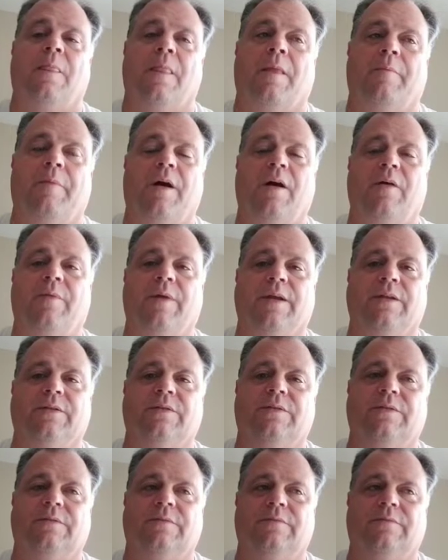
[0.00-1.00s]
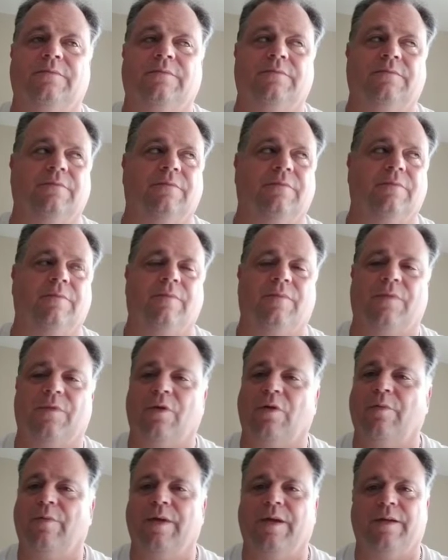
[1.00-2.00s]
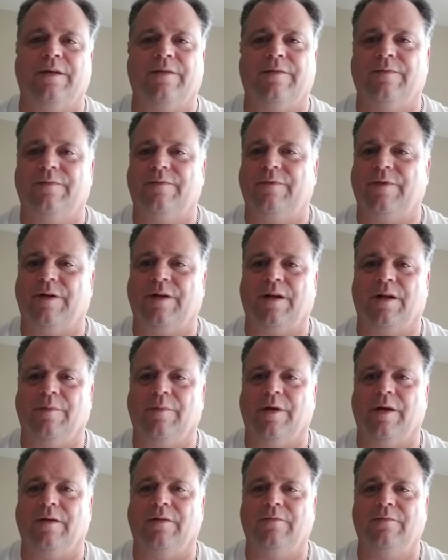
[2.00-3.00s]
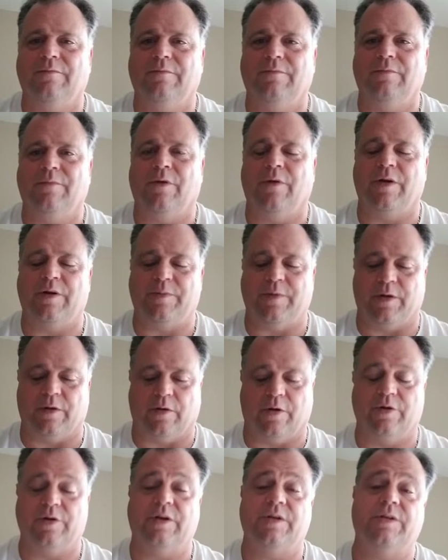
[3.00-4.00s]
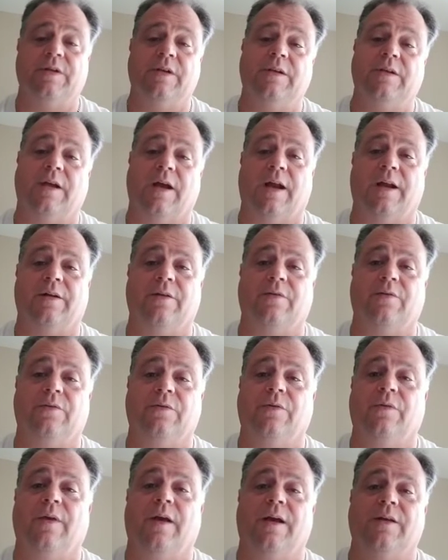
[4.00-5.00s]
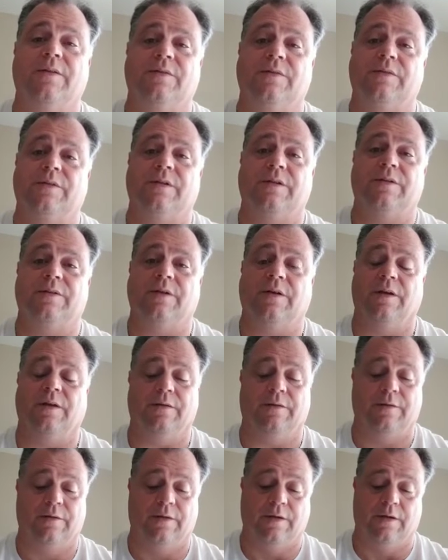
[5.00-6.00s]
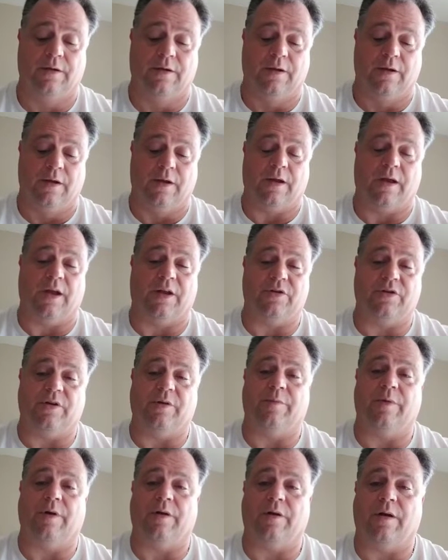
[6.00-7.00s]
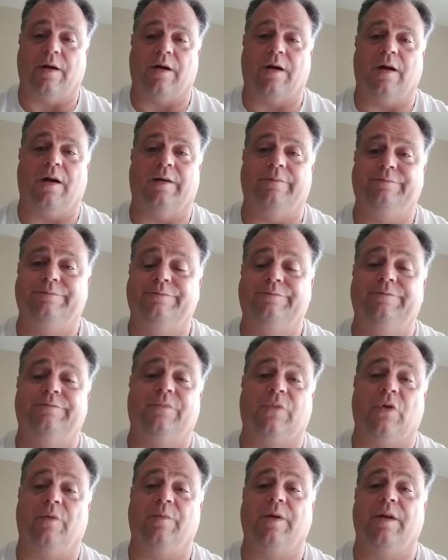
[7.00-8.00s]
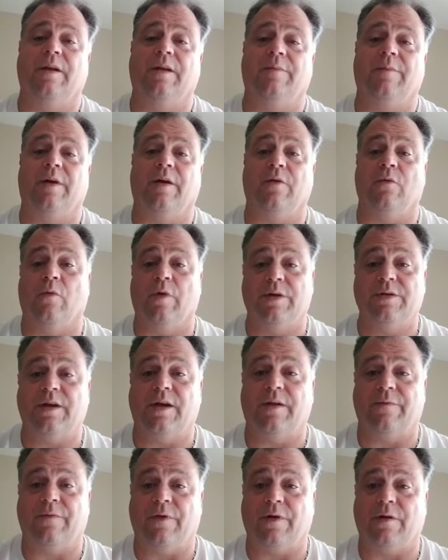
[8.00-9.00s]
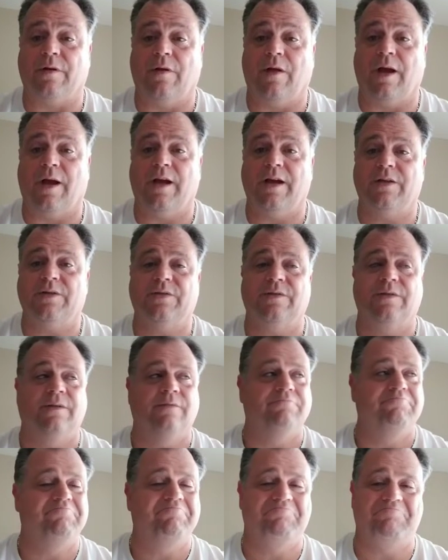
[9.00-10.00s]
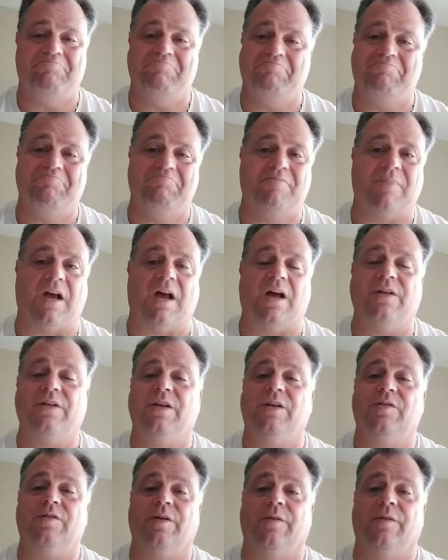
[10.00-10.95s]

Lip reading: by all means, throw me a freaking email. You can reach me at rjctactical2016@gmail.com. Throw me an email. You want to sign up for a class? I'll teach you